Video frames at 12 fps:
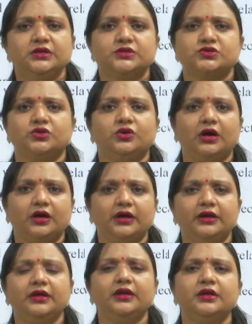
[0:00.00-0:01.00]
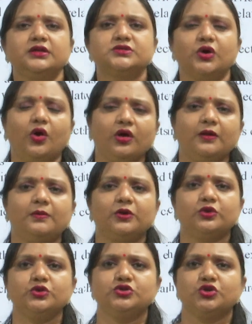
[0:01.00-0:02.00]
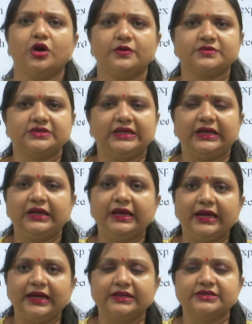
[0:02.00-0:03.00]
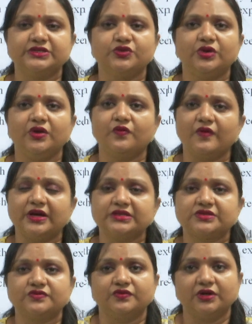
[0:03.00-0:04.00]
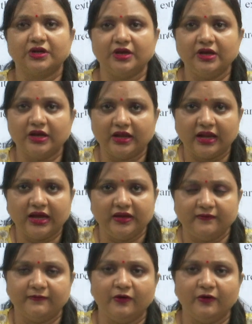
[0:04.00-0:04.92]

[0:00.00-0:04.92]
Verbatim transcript: So, a career is all about the jobs that are held during one's working life.